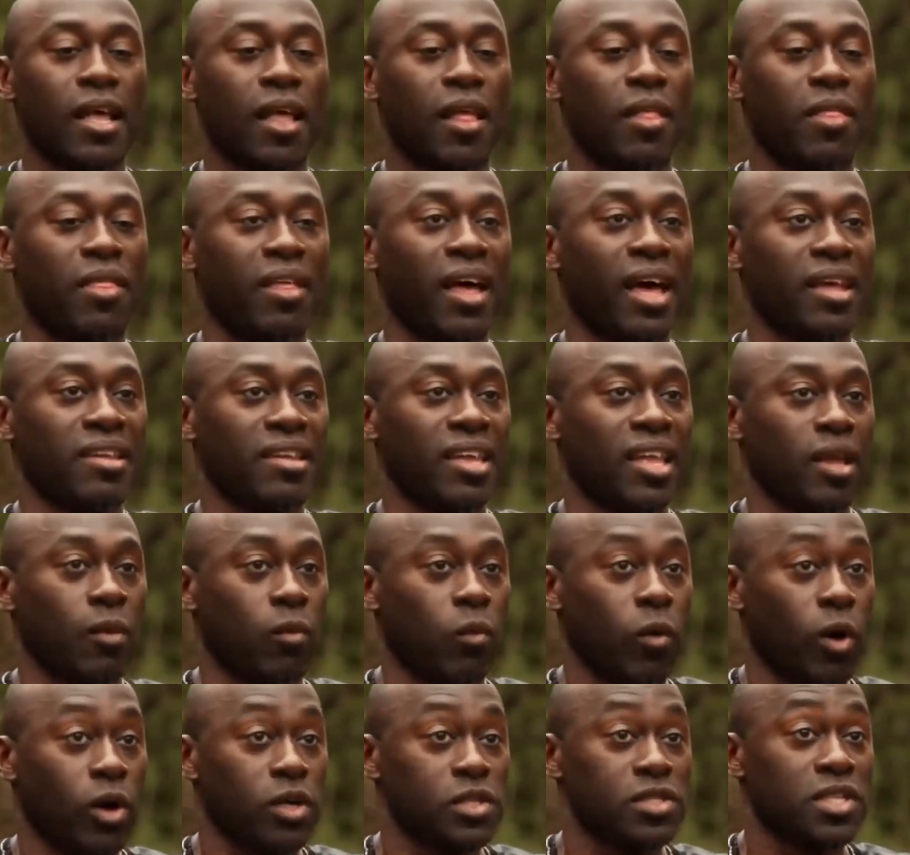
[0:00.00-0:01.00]
that it
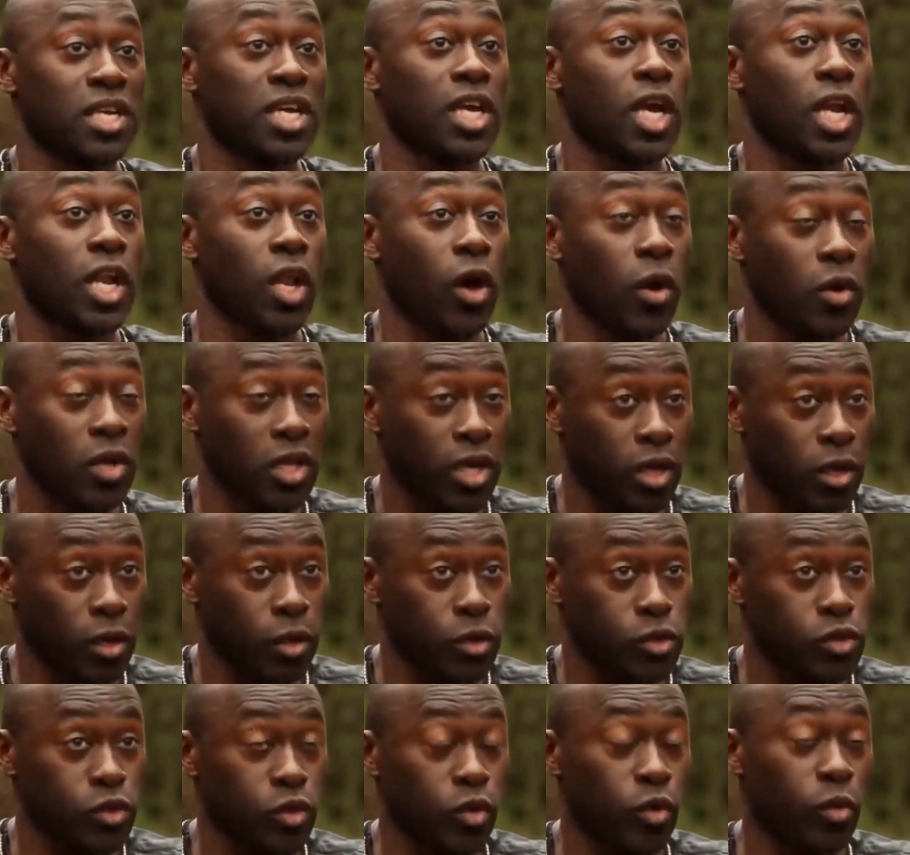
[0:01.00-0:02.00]
was the
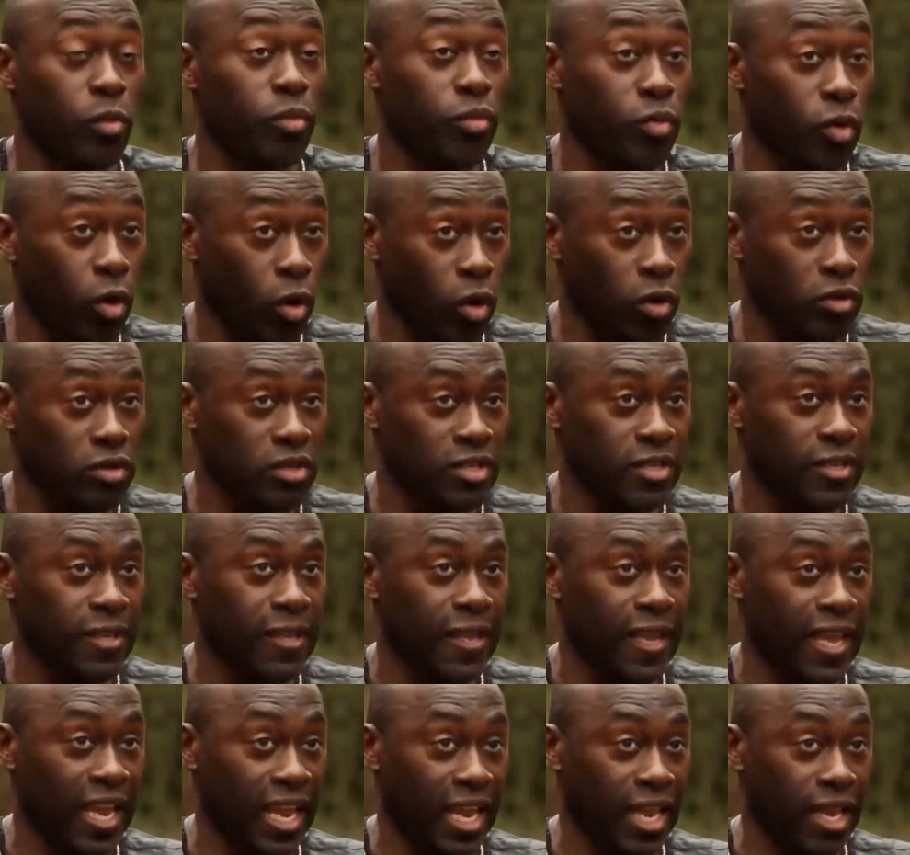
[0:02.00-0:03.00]
colonials who brought
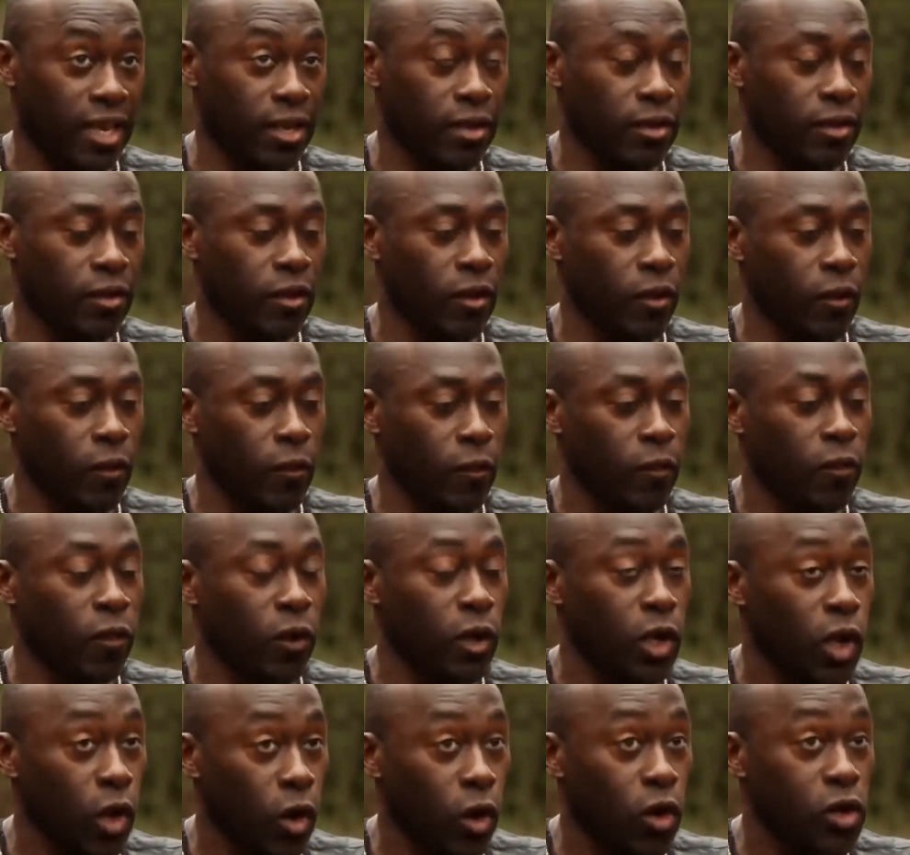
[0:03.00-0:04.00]
in the
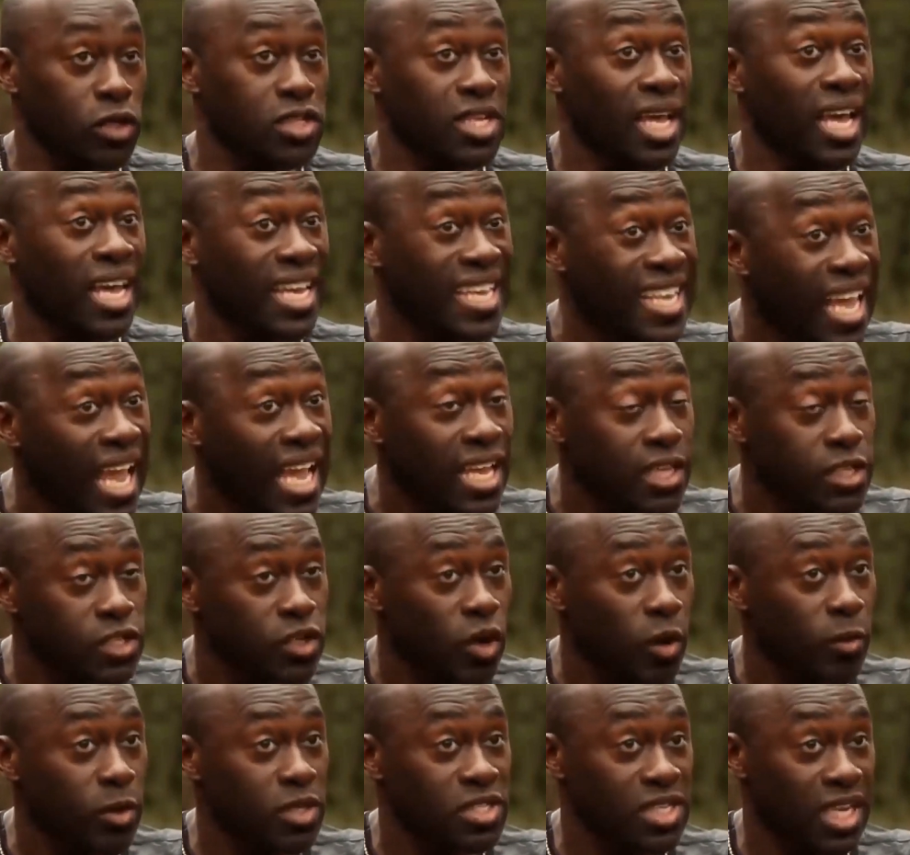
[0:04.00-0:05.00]
laws against
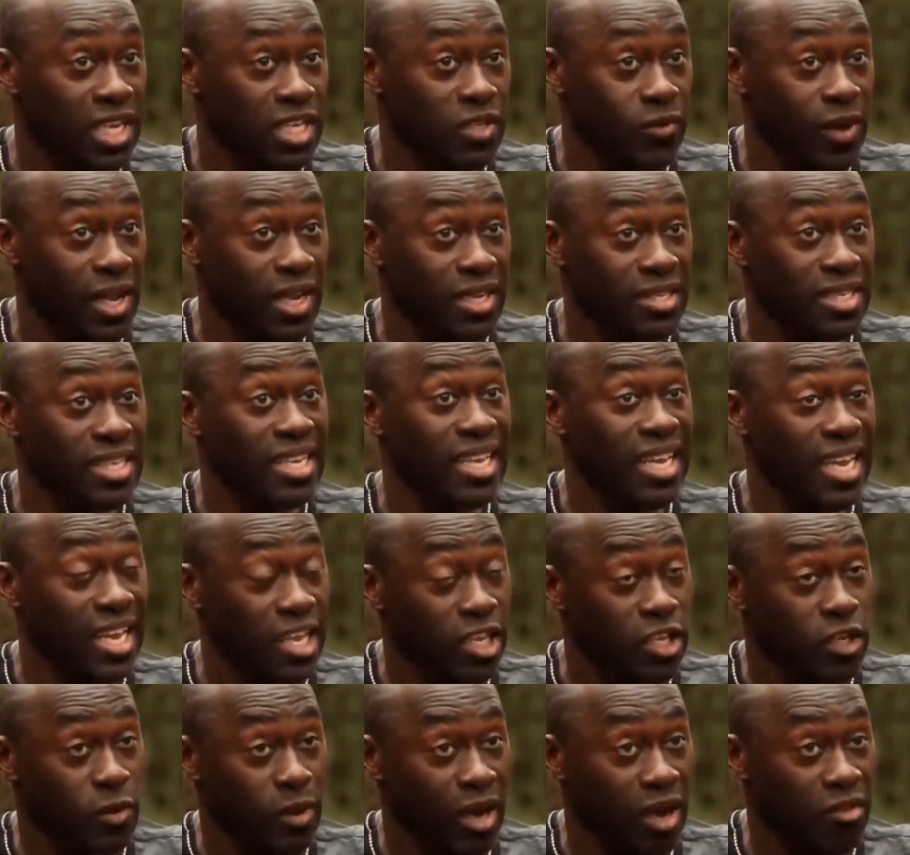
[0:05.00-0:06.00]
homosexuality
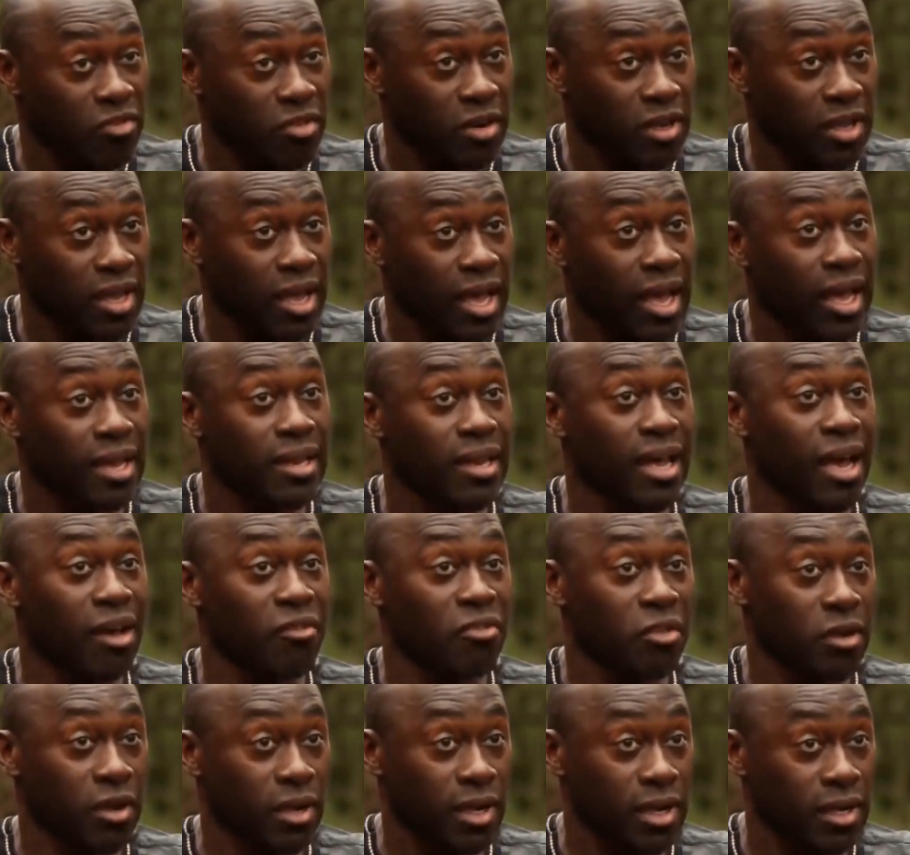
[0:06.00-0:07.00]
into Africa, and
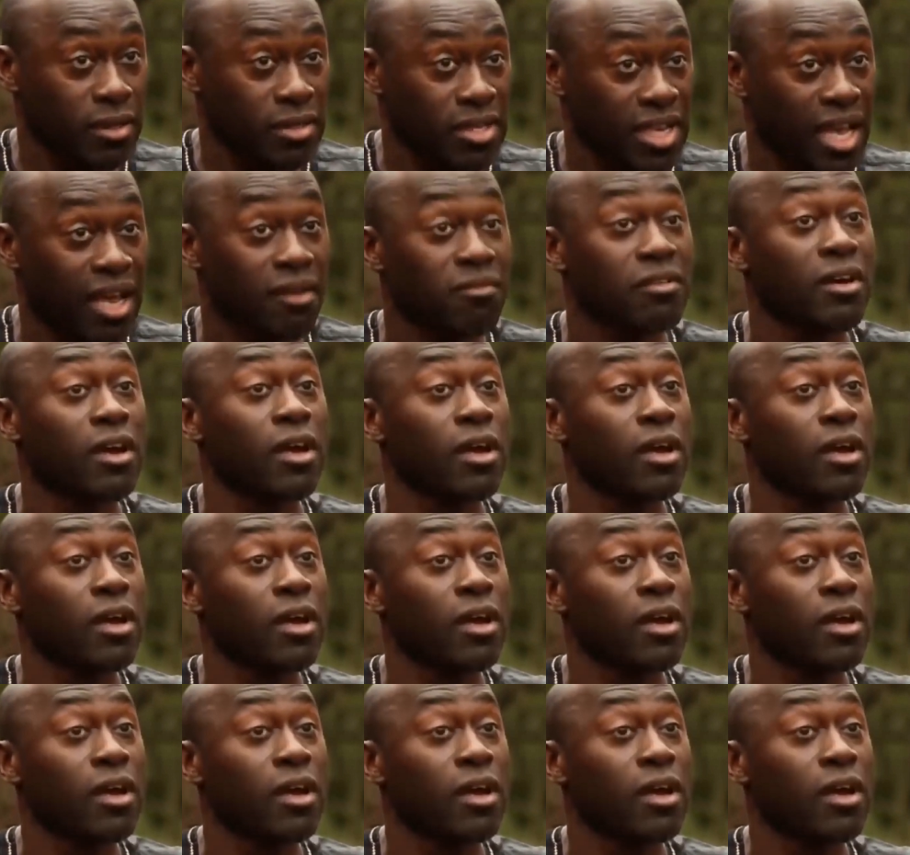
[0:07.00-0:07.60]
Africans have